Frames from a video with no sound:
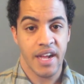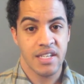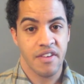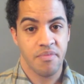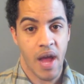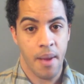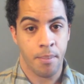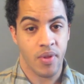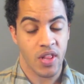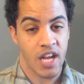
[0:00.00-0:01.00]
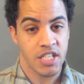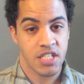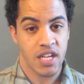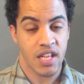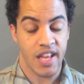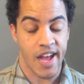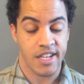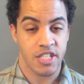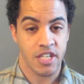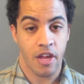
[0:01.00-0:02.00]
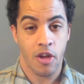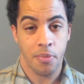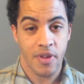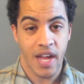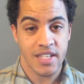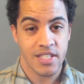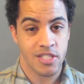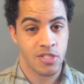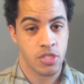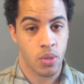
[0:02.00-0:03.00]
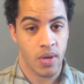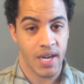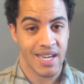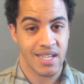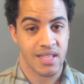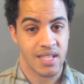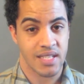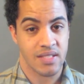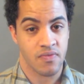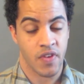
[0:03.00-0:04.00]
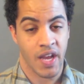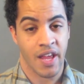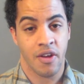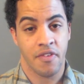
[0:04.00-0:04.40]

end of my blush collection. I hope you guys enjoyed this video.